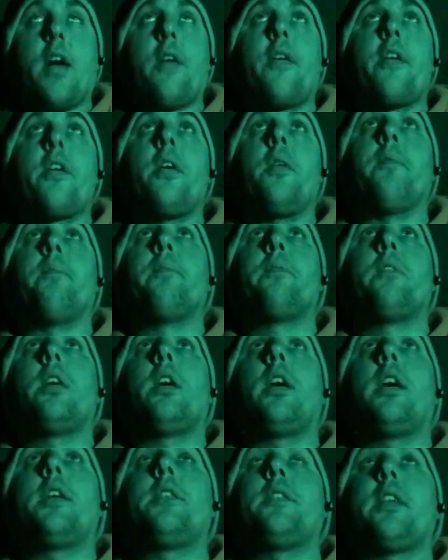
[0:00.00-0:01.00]
And
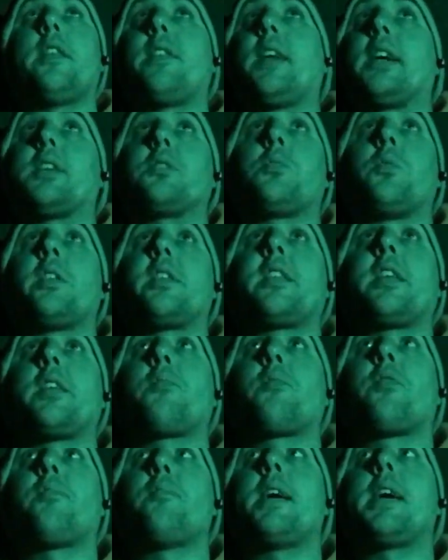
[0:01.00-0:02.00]
that's what it did with me.
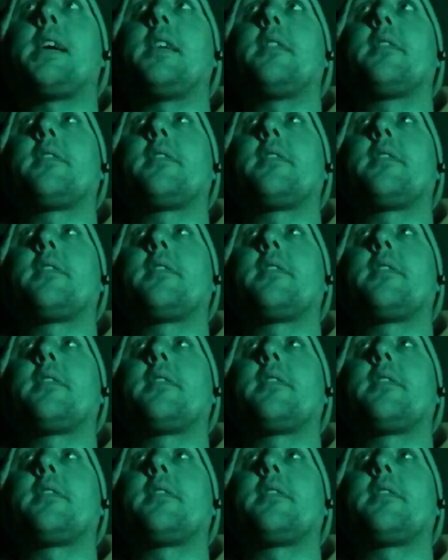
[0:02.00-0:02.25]
So